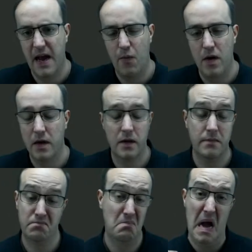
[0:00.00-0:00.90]
network.
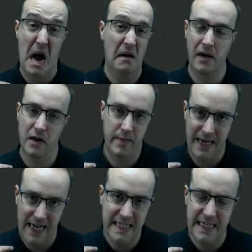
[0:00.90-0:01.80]
I'm going to be
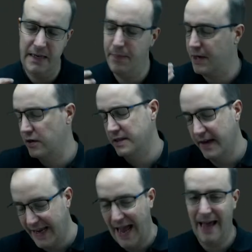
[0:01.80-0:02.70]
lazy because
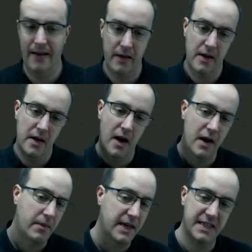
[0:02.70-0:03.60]
I can,
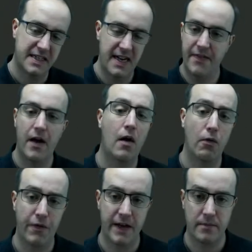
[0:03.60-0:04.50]
and I'm going to select the
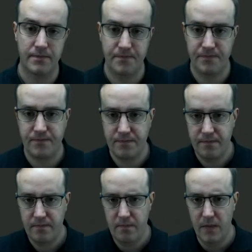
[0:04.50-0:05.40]
whole thing.
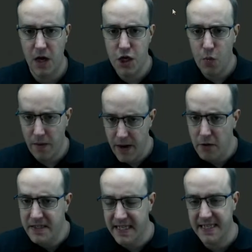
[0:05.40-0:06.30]
And you will
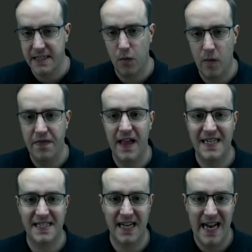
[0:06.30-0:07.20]
notice that with
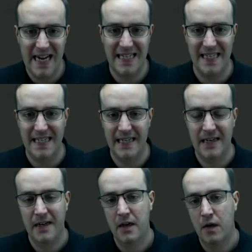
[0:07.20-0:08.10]
that selected,
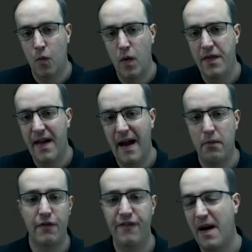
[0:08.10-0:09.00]
with
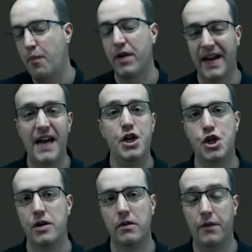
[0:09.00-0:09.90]
our
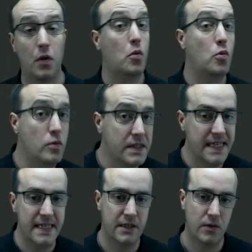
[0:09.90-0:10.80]
fabrication tools
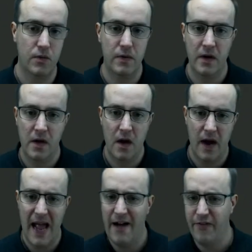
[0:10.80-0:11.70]
installed,
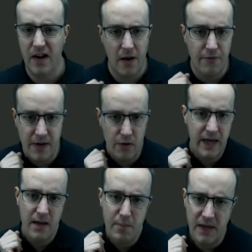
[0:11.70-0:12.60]
I have a lovely
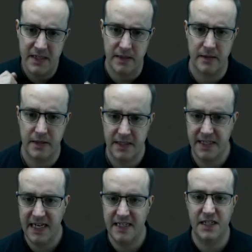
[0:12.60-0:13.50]
looking button that
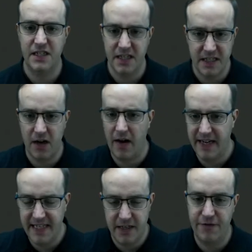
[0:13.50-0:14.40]
says
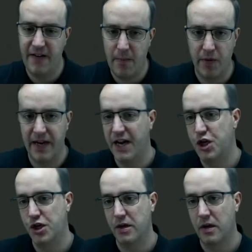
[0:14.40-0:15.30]
Design to
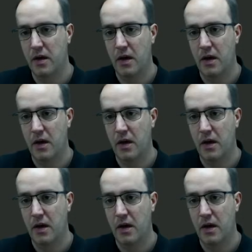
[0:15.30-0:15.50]
Fabrication.